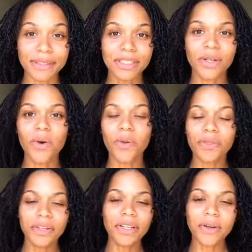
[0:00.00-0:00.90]
So,
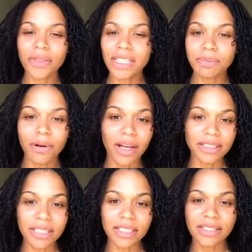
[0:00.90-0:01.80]
this
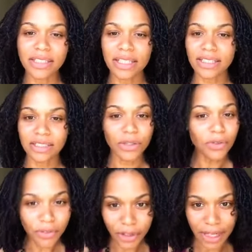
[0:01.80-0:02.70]
process is new
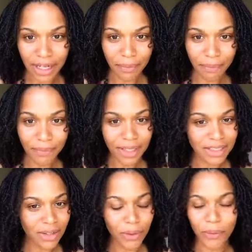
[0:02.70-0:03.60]
for him. It's
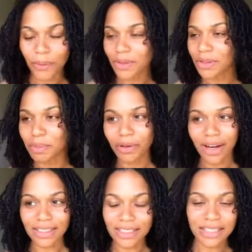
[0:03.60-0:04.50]
a whole new
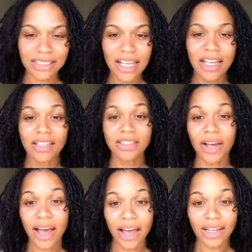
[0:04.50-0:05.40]
process. So
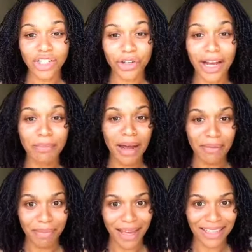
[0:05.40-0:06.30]
I tried my
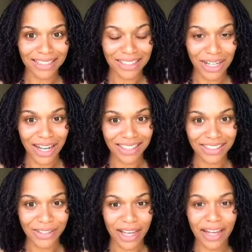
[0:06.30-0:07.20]
best not
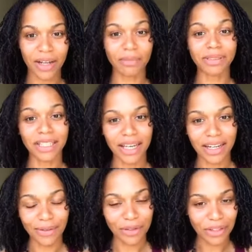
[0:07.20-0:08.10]
to get upset,
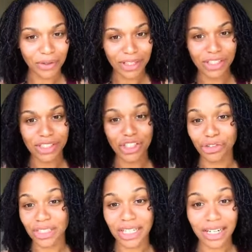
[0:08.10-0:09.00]
even though he just
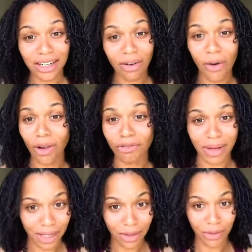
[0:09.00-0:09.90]
urinated in all of my
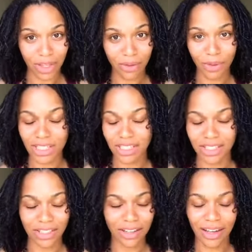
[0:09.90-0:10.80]
clothing, which,
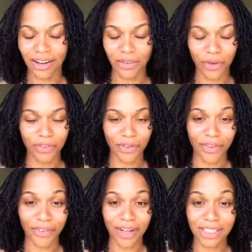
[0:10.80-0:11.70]
I don't know if you've
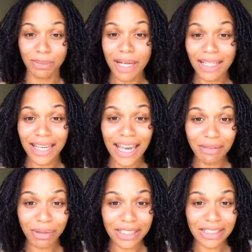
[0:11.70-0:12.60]
ever smelled cat
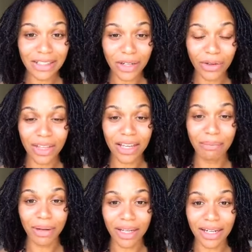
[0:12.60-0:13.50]
piss in clothing,
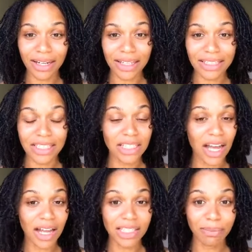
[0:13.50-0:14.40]
but it is
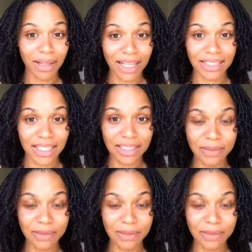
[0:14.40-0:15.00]
not pleasant.